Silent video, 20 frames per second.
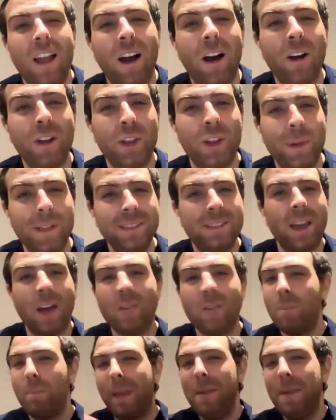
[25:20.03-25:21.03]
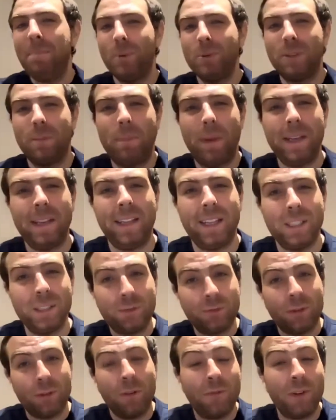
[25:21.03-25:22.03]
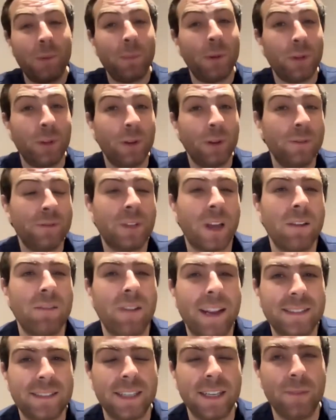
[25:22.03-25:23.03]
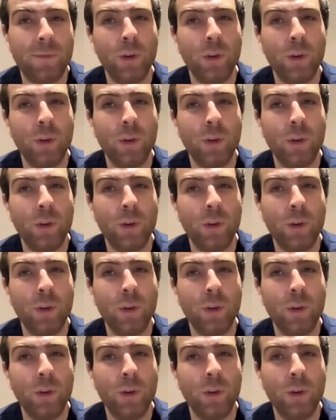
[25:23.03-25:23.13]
are you into other people's opinions for a film that you've directed?